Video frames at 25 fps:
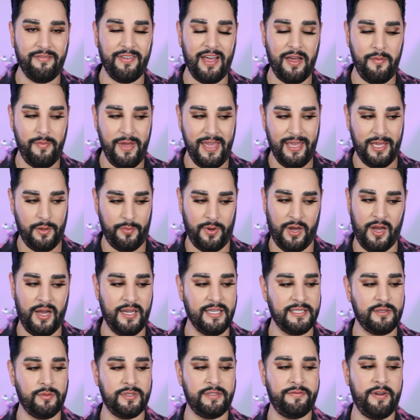That makeup
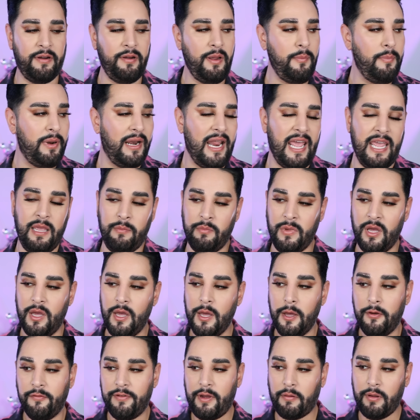artist was
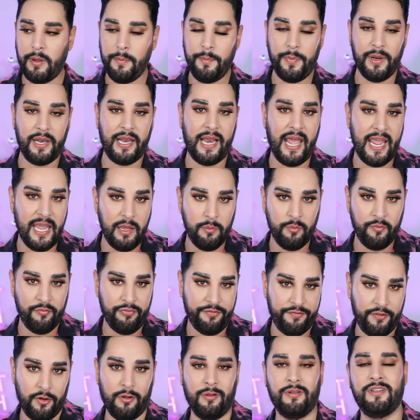very
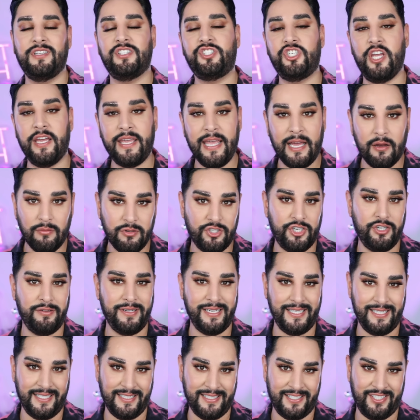blameful. Check out
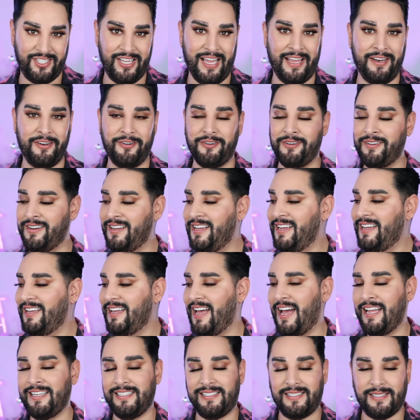Judy D's channel
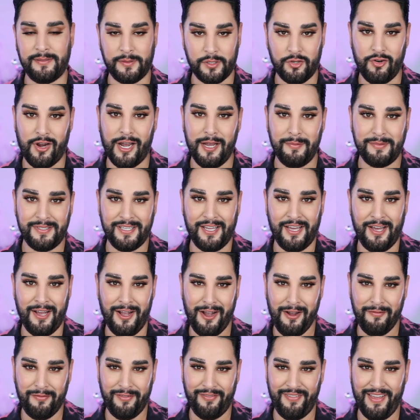and subscribe to
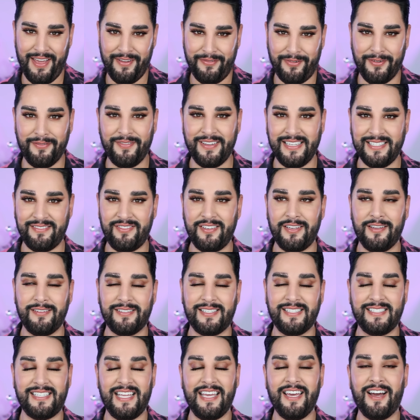her over there for these videos
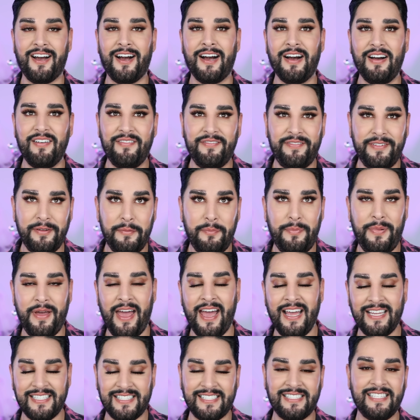because they are the
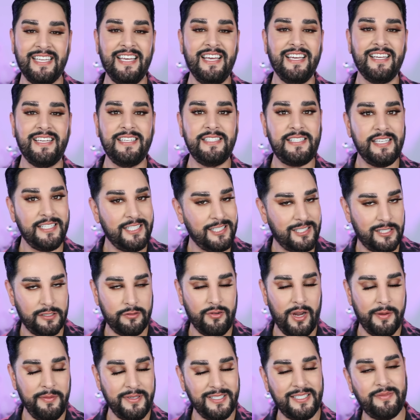best. Consider
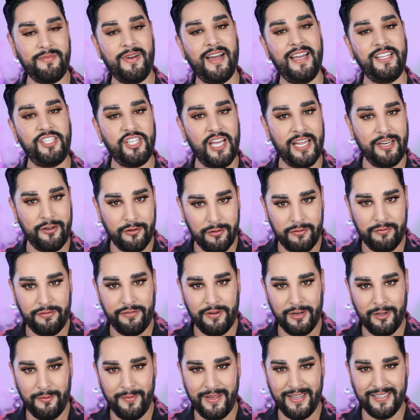subscribing to my channel,
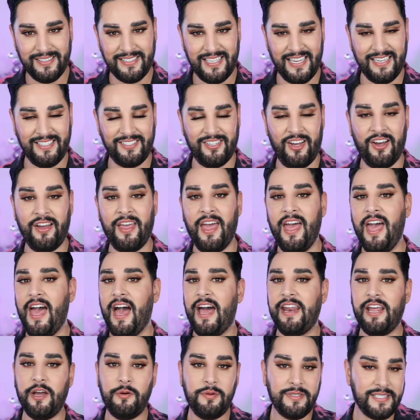follow me on TikTok,
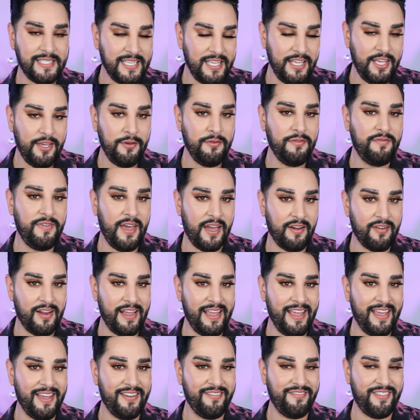and I will see you
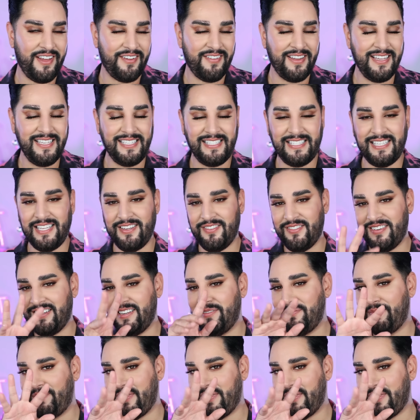very, very soon.